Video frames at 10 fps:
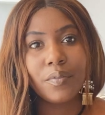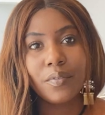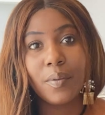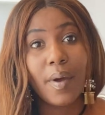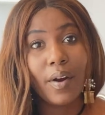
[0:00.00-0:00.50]

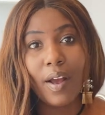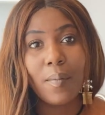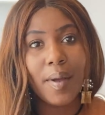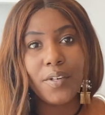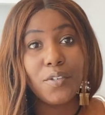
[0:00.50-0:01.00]
No matter how
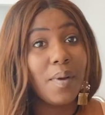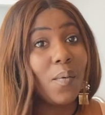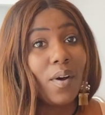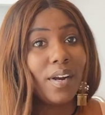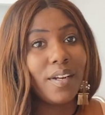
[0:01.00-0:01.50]
bad you may
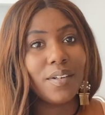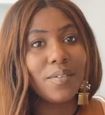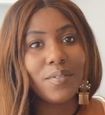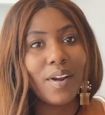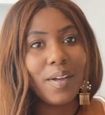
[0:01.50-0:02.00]
want it,
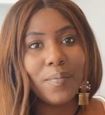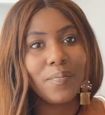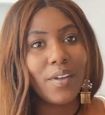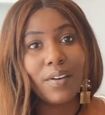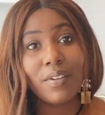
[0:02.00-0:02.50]
right?
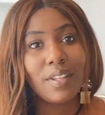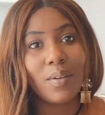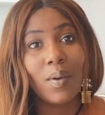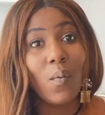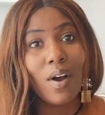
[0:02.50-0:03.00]
Not everything that
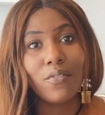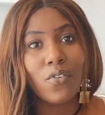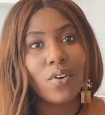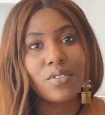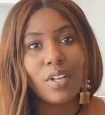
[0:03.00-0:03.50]
we want for
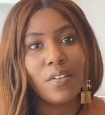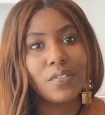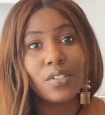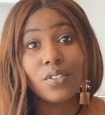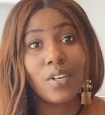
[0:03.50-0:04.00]

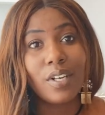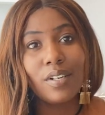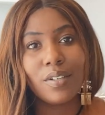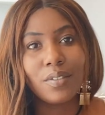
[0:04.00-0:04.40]
ourselves is good.